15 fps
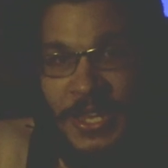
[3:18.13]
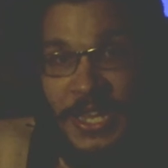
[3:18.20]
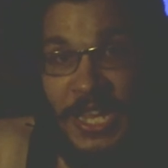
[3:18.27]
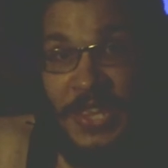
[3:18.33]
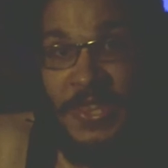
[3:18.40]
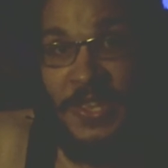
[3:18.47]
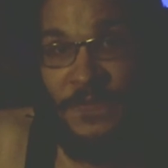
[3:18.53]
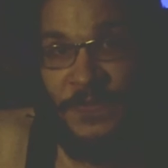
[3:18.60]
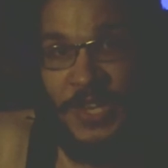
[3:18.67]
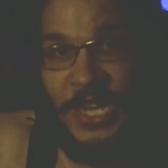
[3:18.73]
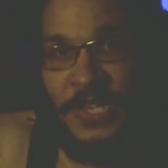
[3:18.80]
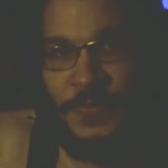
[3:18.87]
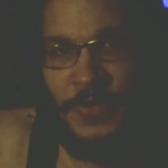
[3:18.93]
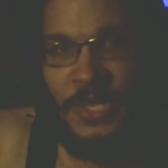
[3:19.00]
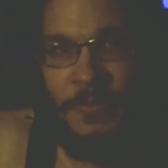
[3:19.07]
and then
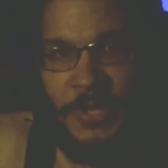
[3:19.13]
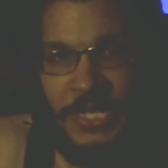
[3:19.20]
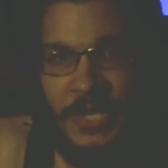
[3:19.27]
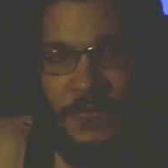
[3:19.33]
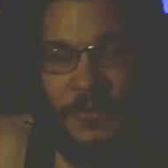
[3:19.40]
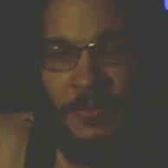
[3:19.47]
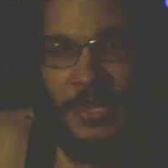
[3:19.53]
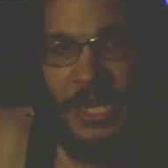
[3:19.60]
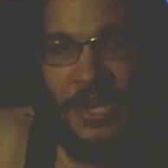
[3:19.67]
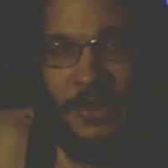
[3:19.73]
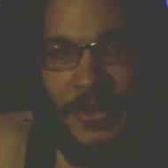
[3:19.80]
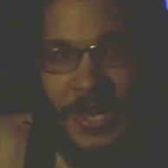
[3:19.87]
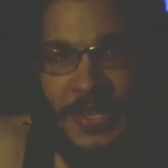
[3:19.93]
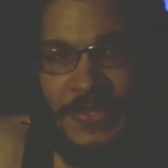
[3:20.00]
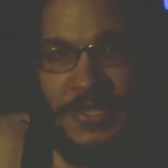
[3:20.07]
things really picked up from there
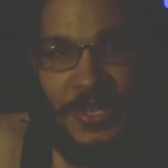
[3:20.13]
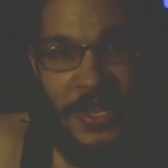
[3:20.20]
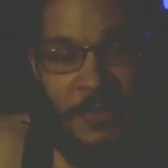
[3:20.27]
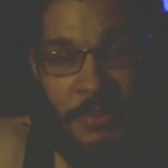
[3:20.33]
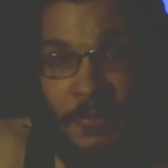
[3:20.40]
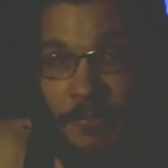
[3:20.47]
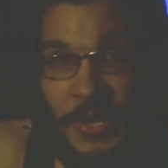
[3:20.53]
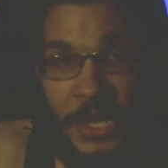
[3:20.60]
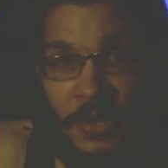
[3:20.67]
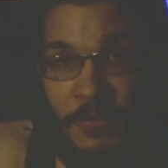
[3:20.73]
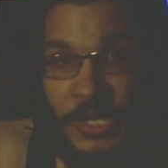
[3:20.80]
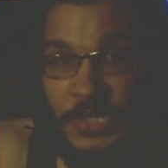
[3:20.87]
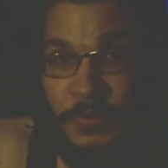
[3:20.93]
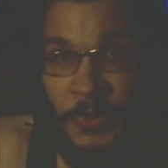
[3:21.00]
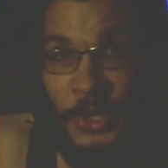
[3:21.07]
as Britt Baker and
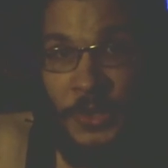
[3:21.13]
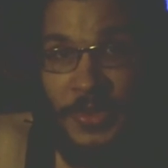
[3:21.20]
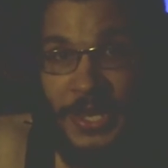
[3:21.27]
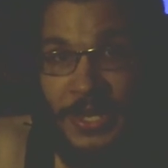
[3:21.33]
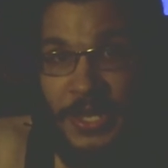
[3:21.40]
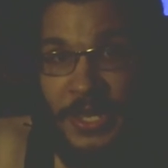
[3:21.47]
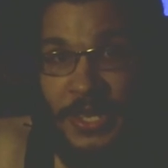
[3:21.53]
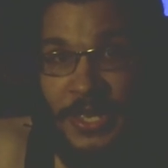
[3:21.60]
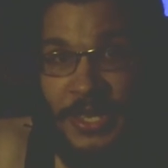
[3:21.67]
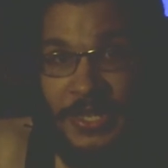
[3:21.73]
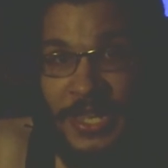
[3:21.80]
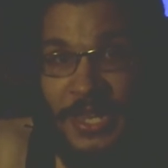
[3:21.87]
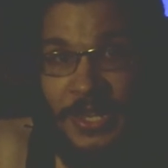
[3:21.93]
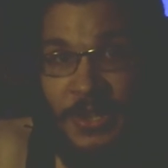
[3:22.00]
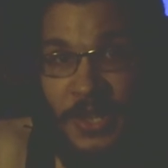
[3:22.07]
Big Swole, they got
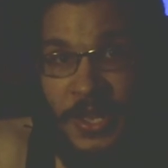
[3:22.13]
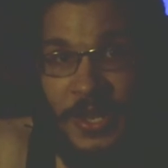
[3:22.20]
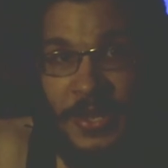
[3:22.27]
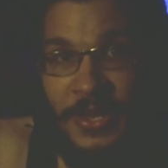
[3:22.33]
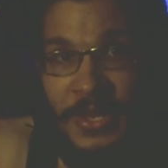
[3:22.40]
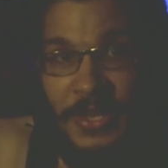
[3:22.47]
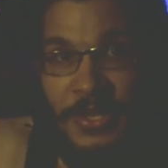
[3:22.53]
it on.